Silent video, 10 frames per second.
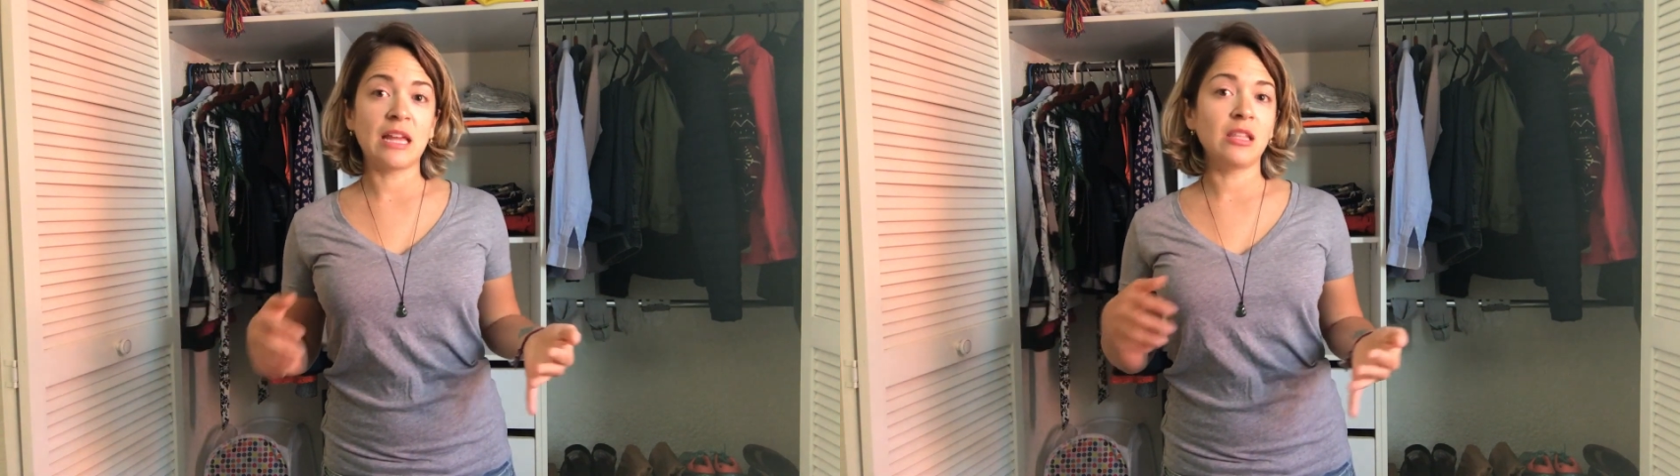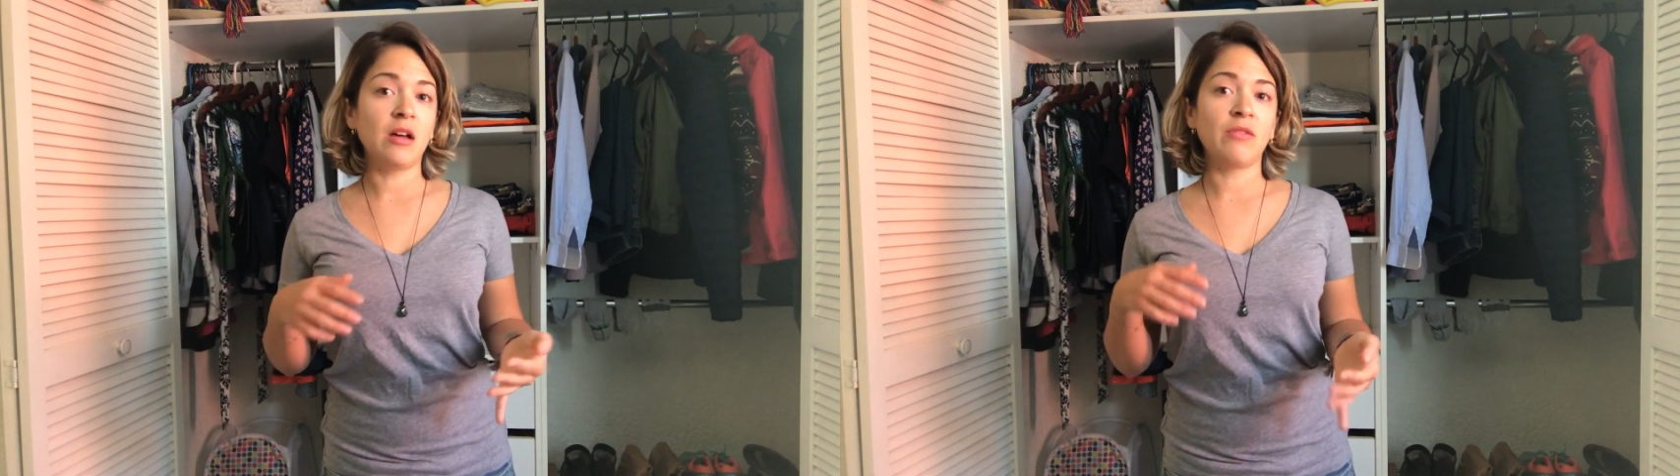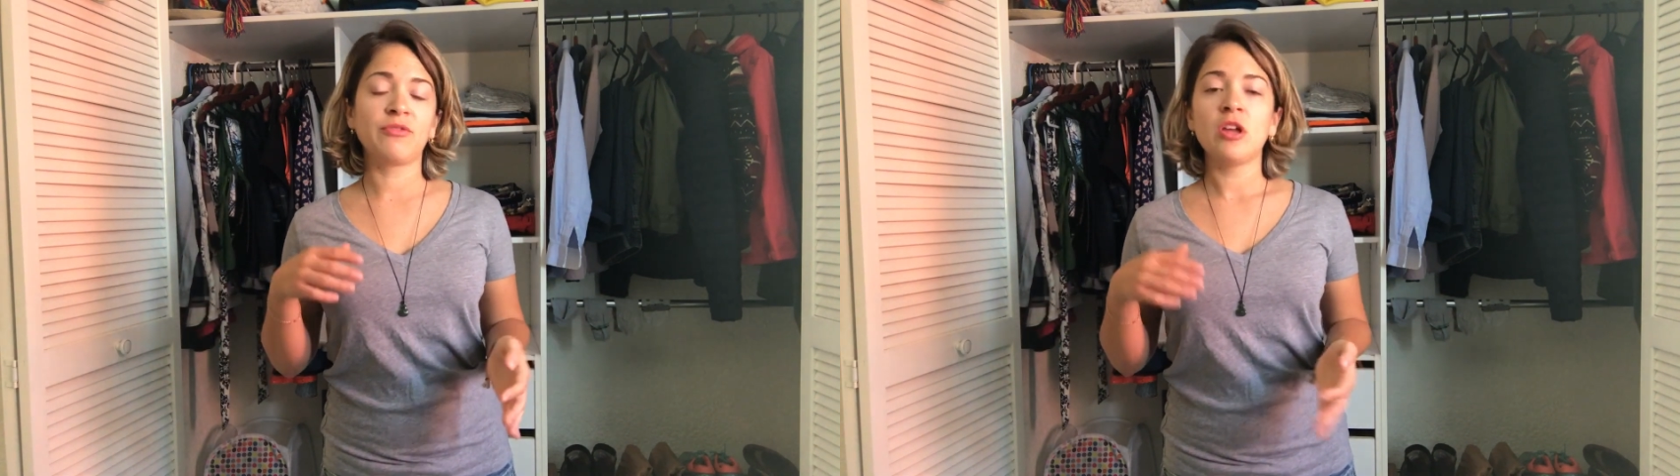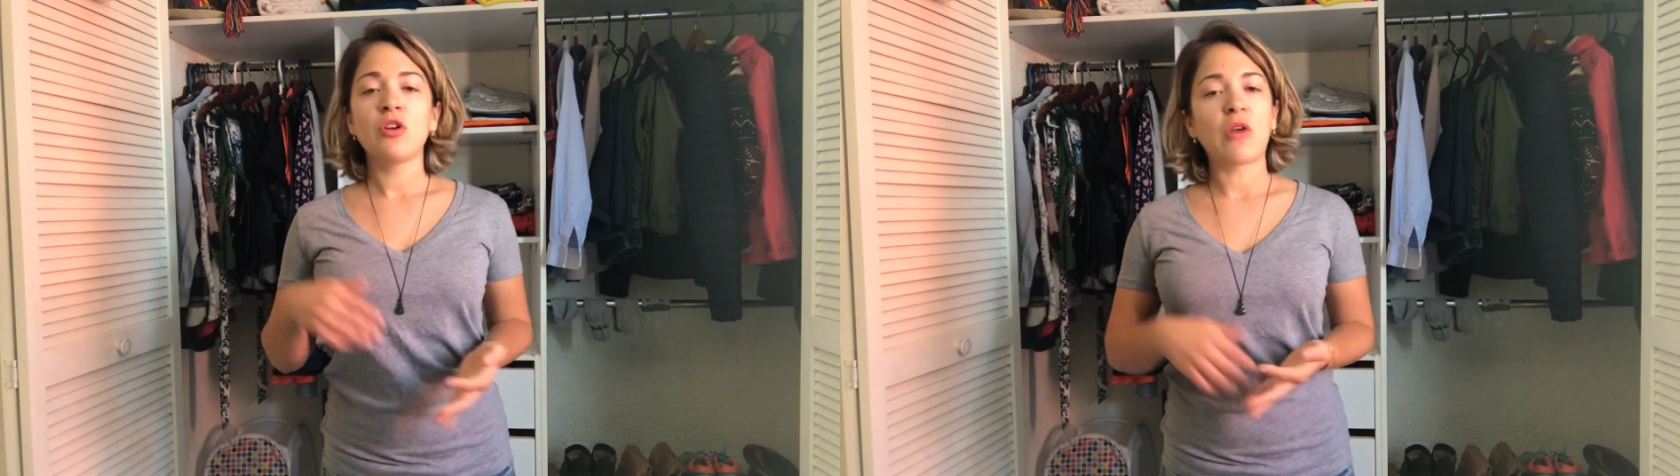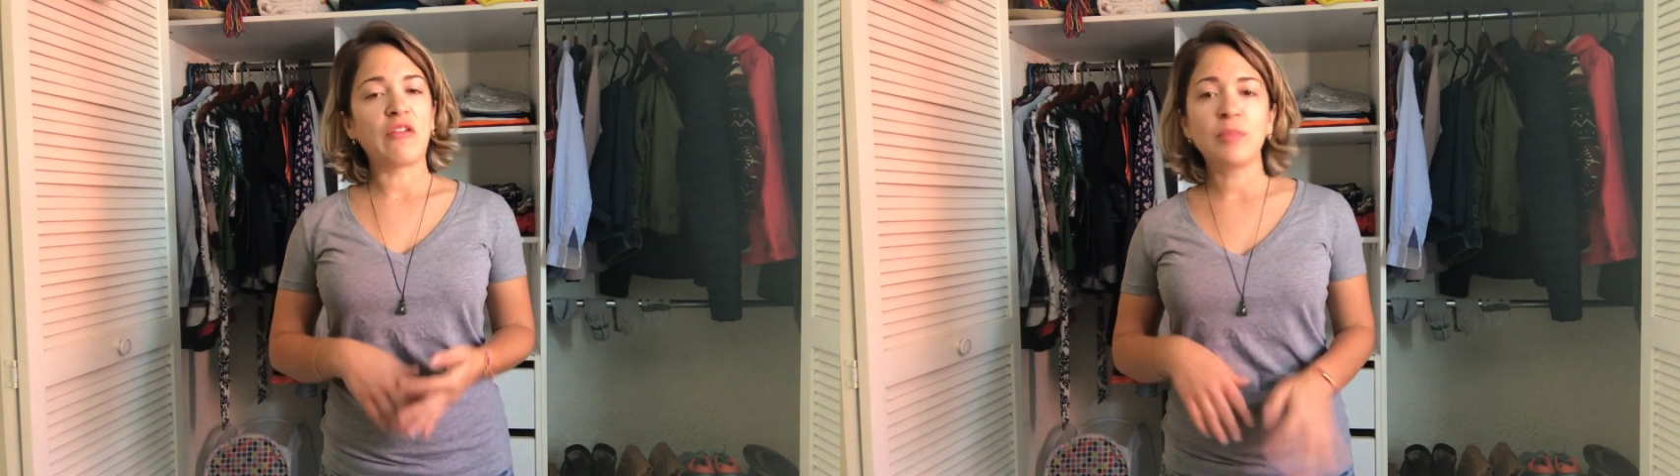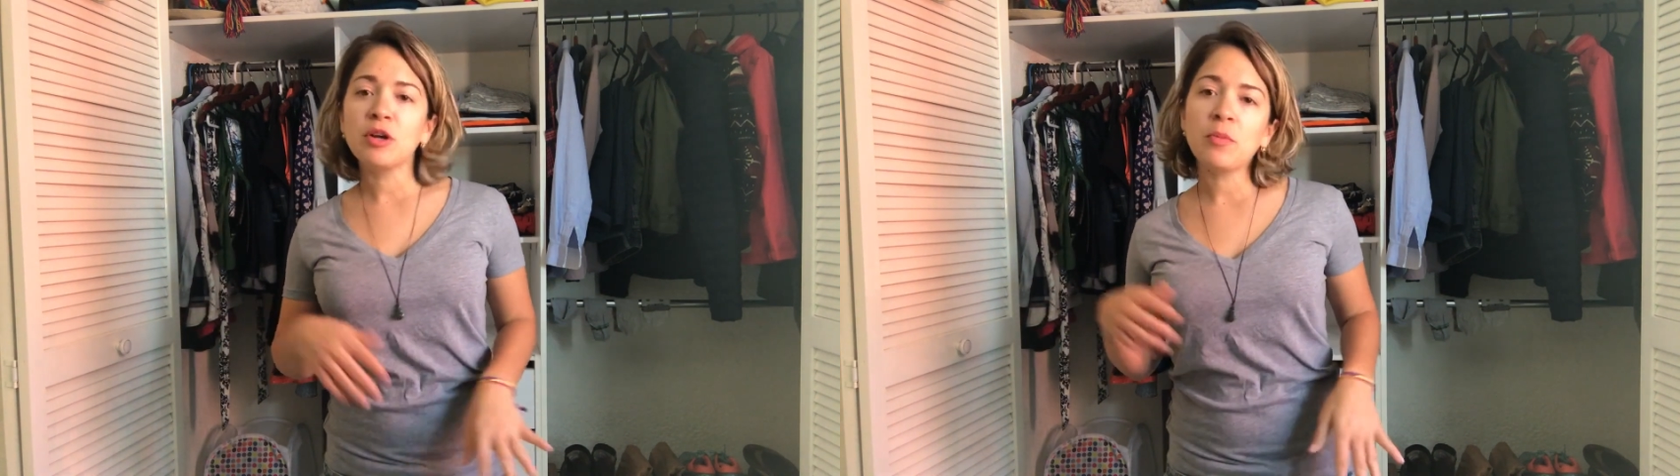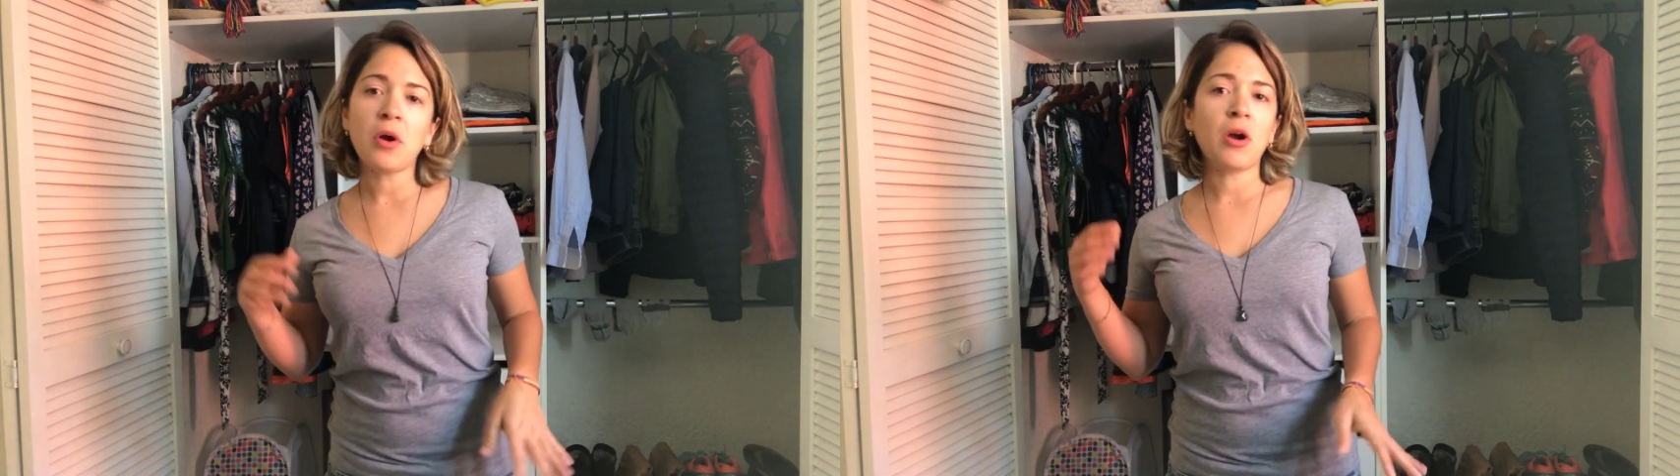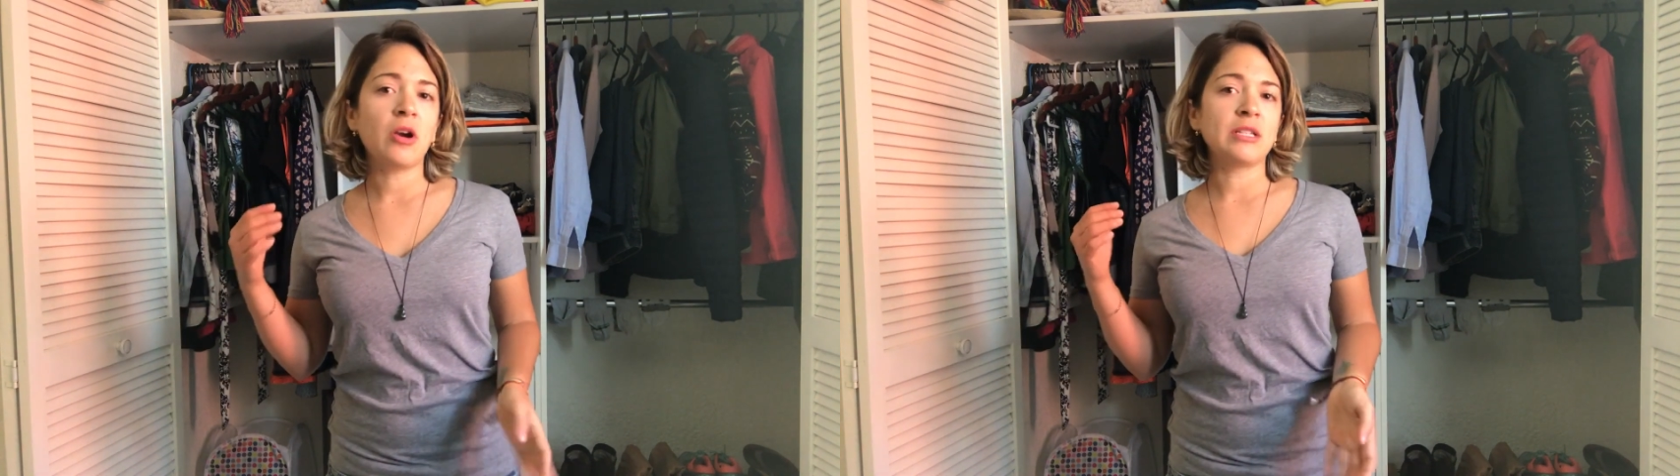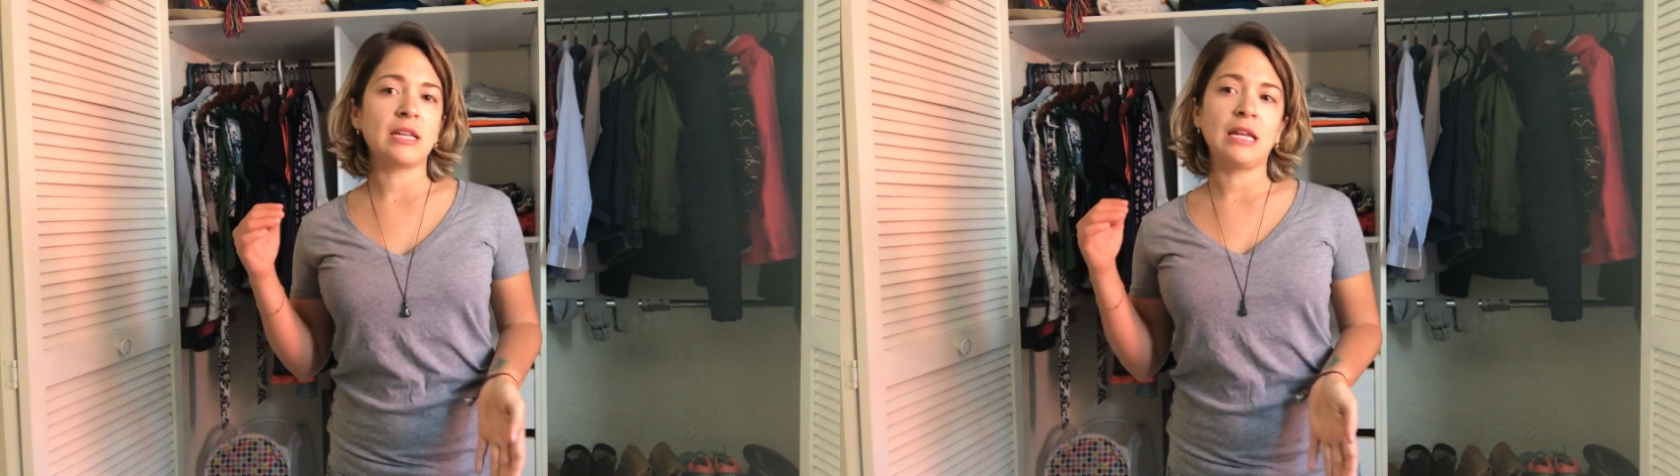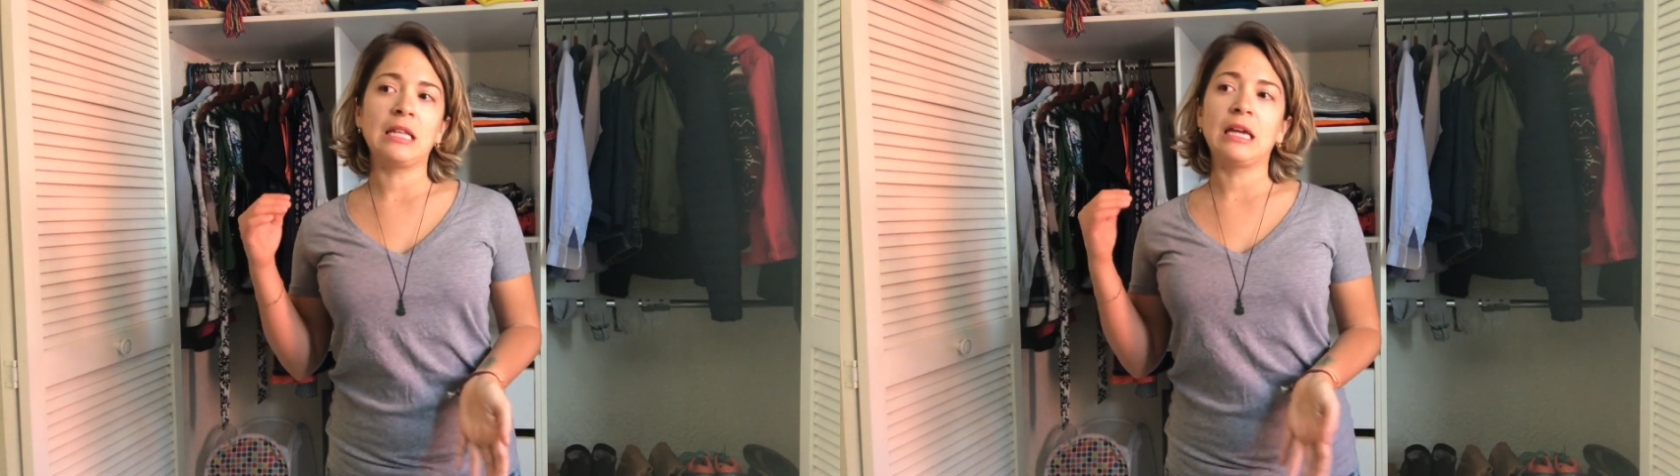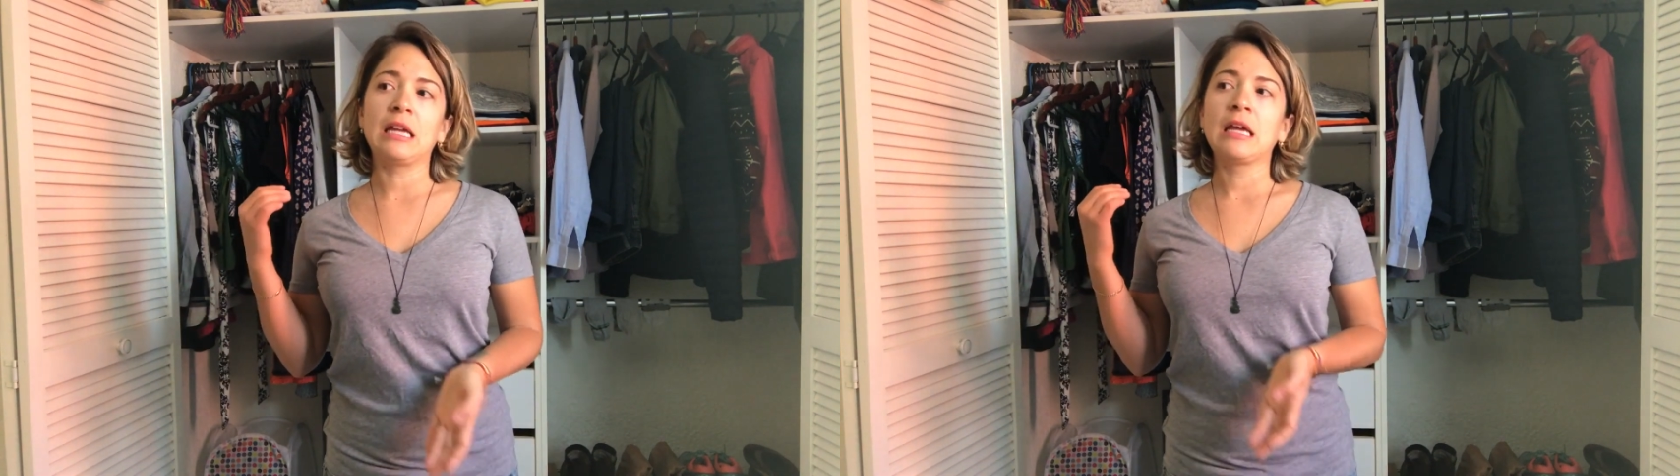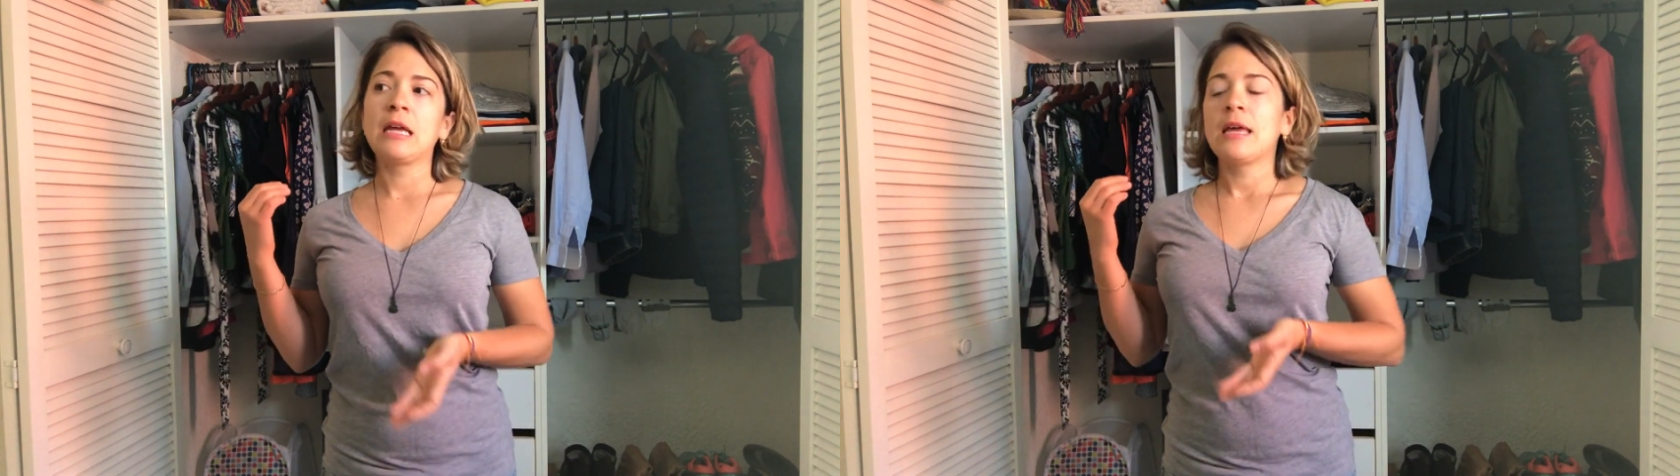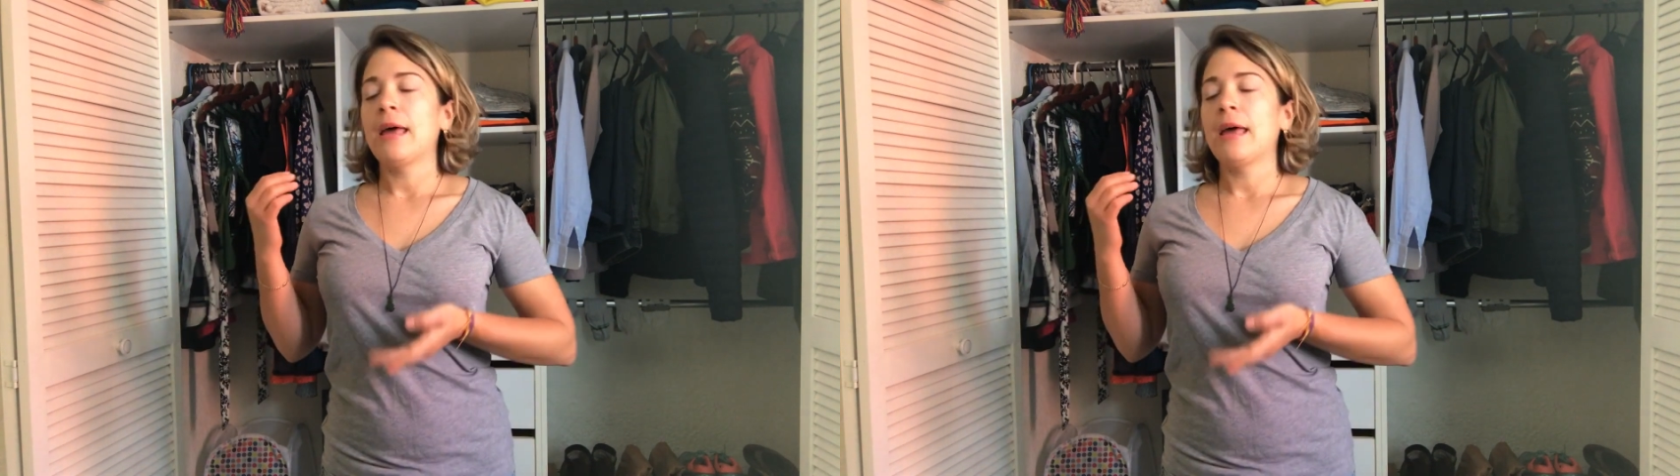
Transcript: I love craft beer bars and I like,